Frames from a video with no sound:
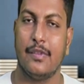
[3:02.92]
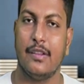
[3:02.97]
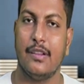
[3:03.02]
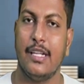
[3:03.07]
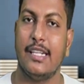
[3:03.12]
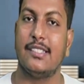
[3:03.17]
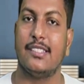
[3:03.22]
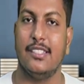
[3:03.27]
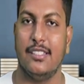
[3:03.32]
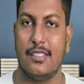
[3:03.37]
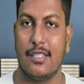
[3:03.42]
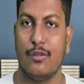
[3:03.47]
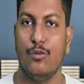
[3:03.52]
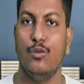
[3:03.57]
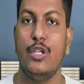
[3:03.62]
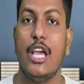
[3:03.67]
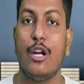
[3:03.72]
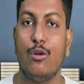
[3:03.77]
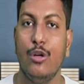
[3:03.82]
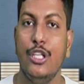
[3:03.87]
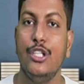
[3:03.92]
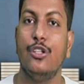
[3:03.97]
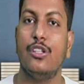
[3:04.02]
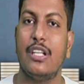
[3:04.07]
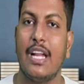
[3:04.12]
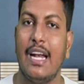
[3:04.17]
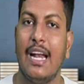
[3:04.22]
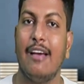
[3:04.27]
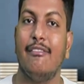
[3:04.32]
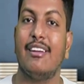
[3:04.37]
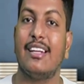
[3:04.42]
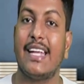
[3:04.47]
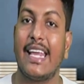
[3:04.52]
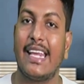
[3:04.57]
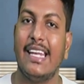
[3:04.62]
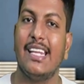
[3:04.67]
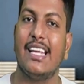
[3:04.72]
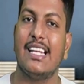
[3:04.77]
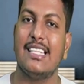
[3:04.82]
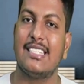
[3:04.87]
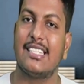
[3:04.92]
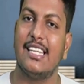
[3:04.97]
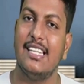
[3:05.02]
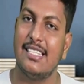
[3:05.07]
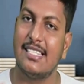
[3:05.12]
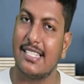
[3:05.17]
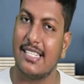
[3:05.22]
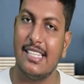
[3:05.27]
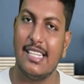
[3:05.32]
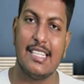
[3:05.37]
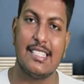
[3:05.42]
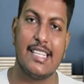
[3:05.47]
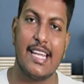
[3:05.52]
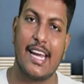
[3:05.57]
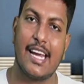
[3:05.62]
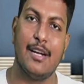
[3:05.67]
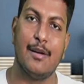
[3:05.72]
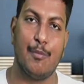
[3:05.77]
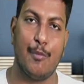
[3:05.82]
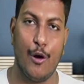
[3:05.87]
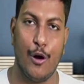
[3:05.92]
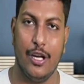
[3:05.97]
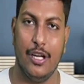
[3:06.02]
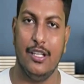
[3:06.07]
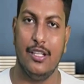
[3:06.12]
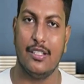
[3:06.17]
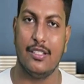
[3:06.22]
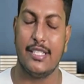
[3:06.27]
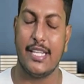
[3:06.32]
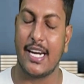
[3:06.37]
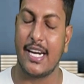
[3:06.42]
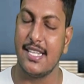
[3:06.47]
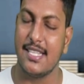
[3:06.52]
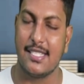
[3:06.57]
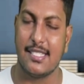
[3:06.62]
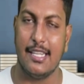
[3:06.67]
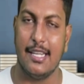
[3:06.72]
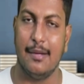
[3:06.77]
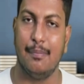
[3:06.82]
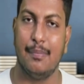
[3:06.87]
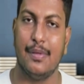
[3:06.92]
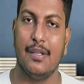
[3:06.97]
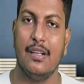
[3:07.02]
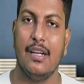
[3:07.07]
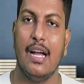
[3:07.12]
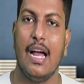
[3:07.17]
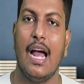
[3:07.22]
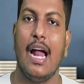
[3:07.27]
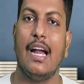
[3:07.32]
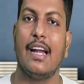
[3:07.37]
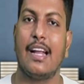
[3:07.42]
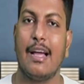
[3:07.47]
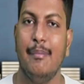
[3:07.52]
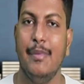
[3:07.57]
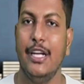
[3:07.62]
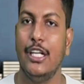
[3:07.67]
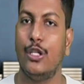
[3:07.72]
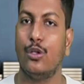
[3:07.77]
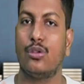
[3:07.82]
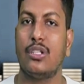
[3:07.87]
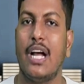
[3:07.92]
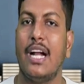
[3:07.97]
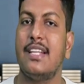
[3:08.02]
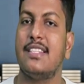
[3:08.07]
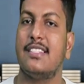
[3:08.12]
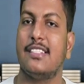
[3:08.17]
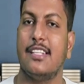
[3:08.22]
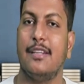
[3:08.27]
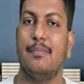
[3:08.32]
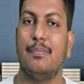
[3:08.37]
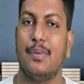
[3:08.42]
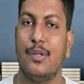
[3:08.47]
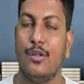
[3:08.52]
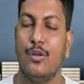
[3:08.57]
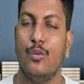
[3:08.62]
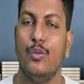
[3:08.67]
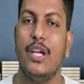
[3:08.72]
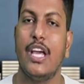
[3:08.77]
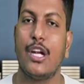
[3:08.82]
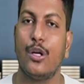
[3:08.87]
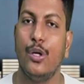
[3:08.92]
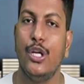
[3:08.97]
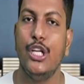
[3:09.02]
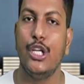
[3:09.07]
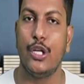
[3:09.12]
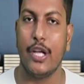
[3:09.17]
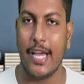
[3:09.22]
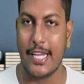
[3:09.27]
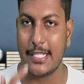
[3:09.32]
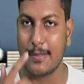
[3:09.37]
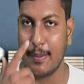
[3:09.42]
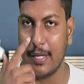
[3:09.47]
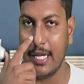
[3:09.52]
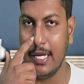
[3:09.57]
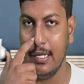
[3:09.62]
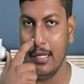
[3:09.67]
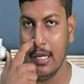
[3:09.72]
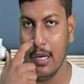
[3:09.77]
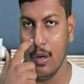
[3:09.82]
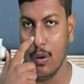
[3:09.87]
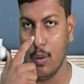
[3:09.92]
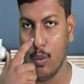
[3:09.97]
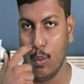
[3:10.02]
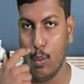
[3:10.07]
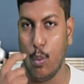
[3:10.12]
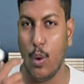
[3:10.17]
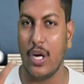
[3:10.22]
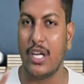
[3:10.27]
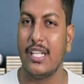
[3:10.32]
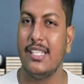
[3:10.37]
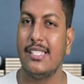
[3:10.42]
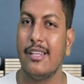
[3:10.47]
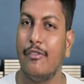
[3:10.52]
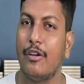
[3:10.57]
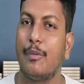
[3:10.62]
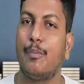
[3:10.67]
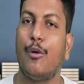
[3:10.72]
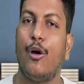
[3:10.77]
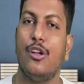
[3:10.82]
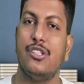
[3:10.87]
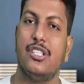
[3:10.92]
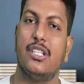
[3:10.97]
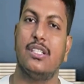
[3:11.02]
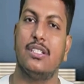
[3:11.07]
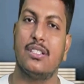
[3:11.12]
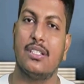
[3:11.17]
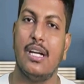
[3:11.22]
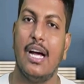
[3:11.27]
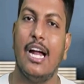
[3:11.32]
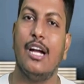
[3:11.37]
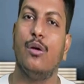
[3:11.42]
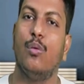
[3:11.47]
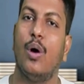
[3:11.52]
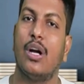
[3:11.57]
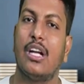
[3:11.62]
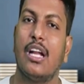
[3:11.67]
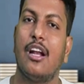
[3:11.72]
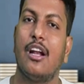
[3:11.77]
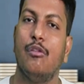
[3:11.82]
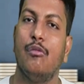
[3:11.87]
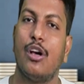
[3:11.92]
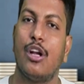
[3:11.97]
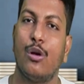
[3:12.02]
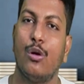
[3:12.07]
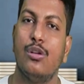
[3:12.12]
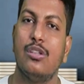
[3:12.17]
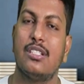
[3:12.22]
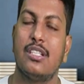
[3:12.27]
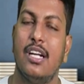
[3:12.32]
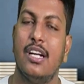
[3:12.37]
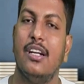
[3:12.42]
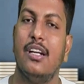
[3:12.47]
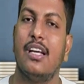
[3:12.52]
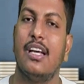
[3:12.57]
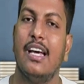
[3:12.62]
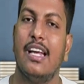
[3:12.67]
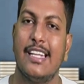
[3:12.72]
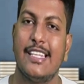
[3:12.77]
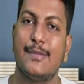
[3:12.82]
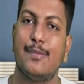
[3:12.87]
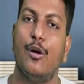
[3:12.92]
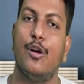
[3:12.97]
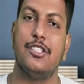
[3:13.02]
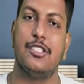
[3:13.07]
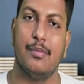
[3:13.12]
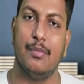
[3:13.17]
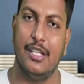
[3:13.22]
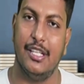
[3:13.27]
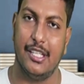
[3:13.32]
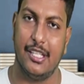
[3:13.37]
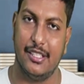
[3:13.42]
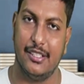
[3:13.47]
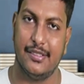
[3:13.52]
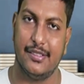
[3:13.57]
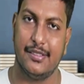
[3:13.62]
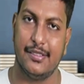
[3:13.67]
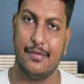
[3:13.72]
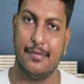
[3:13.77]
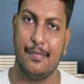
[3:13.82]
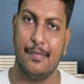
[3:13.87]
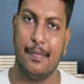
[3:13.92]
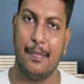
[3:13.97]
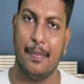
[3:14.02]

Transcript: That's it. We are going to tell our technical skills in the second step. And coming to third step, we are going to explain what is our project and what are our roles and responsibilities.